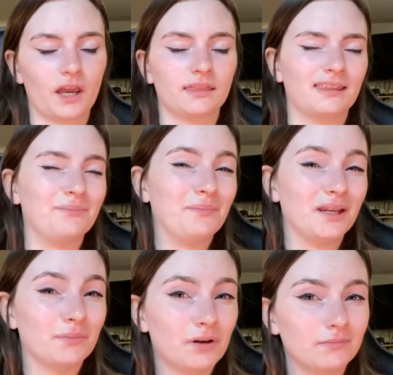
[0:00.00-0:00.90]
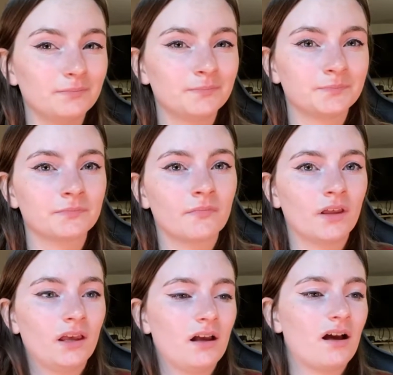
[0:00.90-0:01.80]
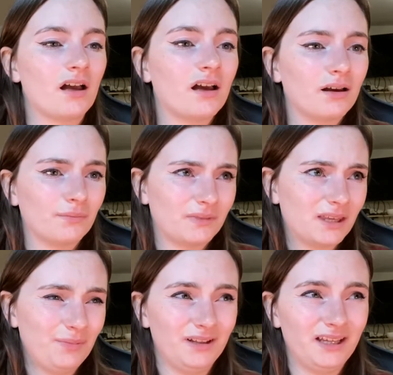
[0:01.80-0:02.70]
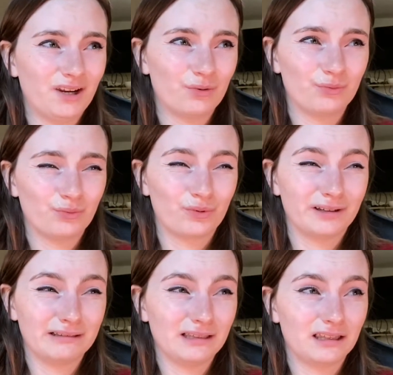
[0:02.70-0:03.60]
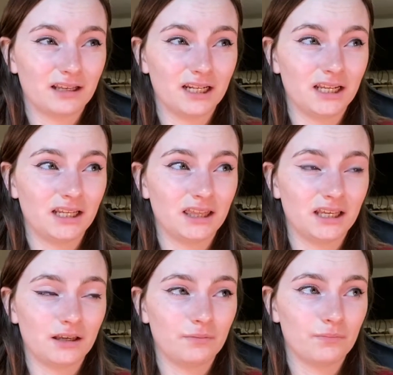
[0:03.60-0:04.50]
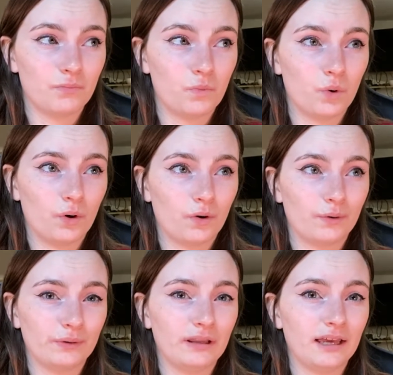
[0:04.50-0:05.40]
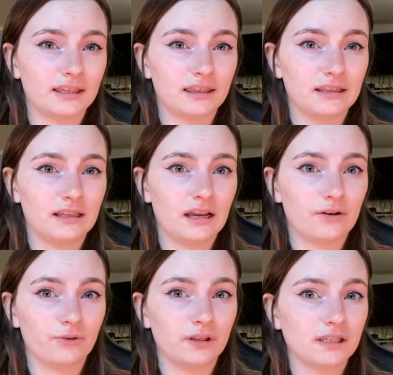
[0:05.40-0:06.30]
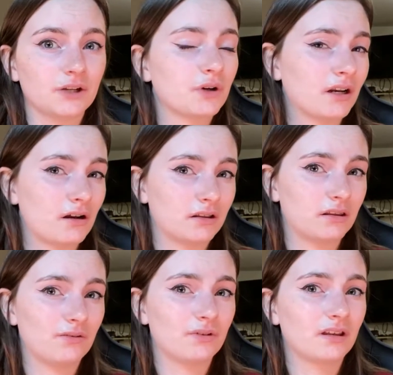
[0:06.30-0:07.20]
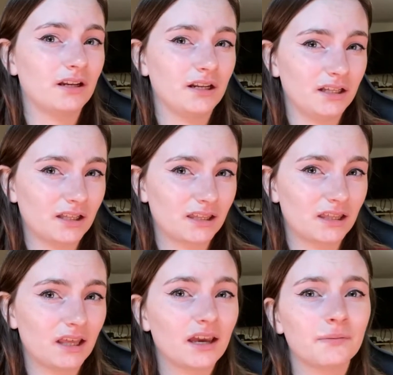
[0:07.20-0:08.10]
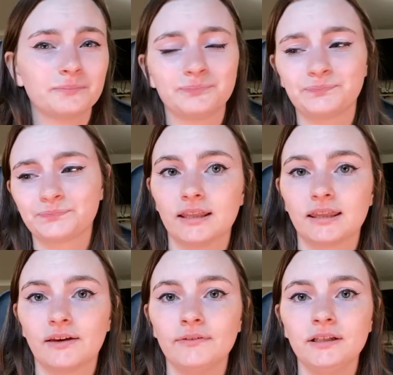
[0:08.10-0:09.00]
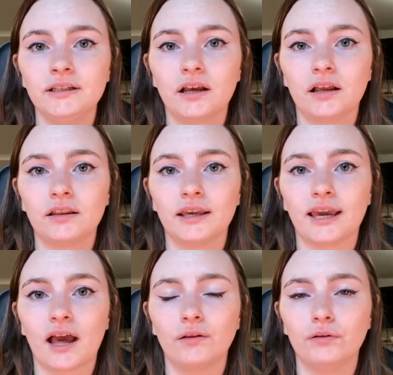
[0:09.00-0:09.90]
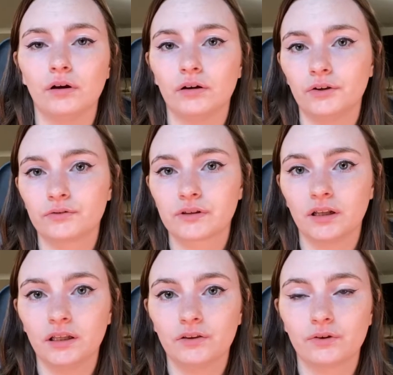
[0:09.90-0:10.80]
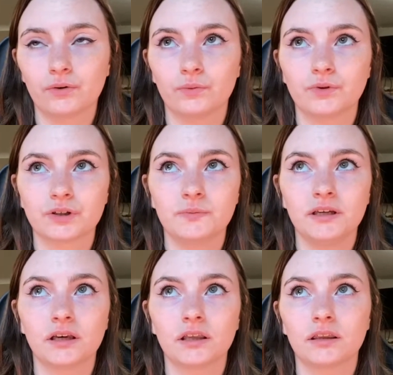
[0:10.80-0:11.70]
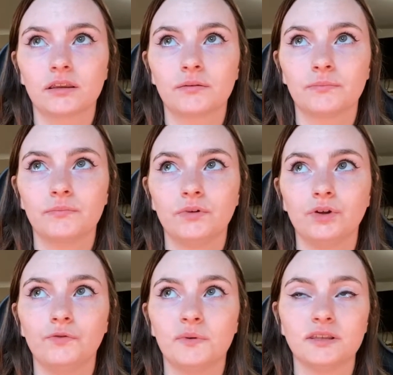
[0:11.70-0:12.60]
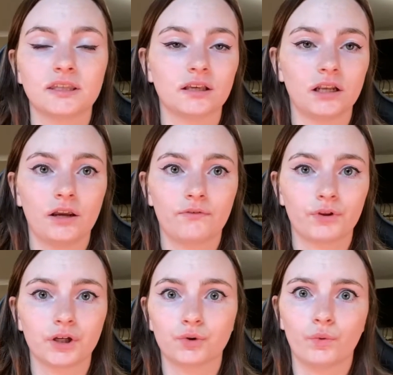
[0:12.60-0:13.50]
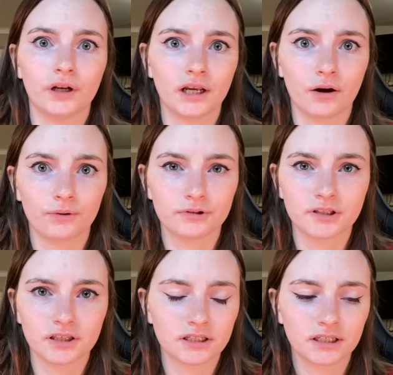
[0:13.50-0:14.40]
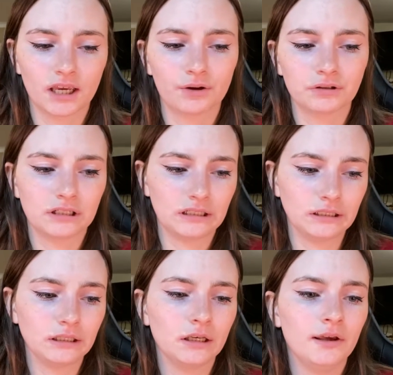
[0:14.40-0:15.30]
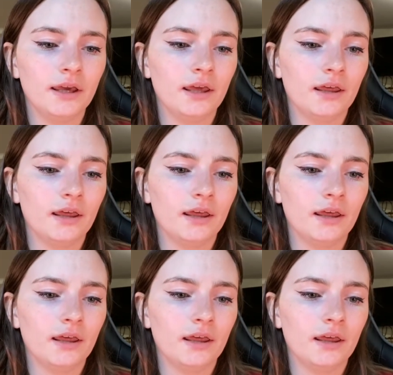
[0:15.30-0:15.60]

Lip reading: at the minimum. Typically I don't really study anything more or less than that, or at least I try not to study any less than that. It's definitely not like how long you're studying, so just because you've been studying for like 20 hours doesn't guarantee